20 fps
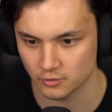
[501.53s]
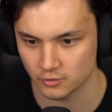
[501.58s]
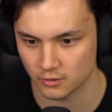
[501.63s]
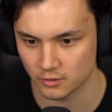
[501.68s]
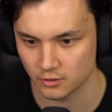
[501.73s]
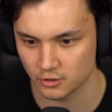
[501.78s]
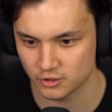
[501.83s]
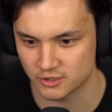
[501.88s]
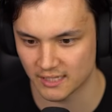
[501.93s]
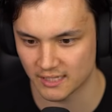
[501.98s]

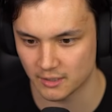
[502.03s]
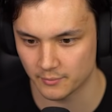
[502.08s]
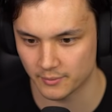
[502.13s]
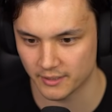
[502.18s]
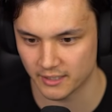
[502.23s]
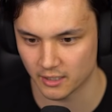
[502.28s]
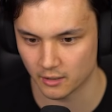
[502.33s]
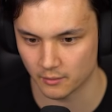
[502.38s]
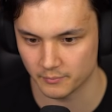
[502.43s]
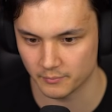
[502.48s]
You see
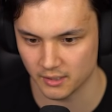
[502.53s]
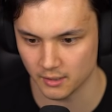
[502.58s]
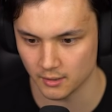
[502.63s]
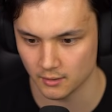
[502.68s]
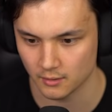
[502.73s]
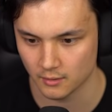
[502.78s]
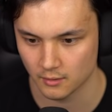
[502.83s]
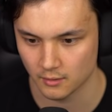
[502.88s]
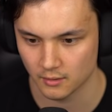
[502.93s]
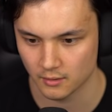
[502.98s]
anybody on beat?
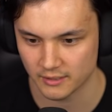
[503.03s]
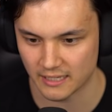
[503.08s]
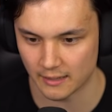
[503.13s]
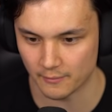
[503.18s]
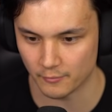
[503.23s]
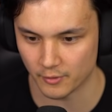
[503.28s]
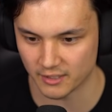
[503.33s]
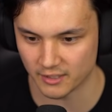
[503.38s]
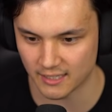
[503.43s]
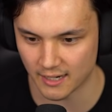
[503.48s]

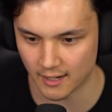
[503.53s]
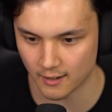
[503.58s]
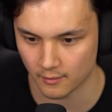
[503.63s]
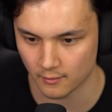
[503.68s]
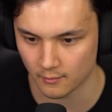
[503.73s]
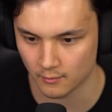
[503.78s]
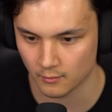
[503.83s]
Yep, right there.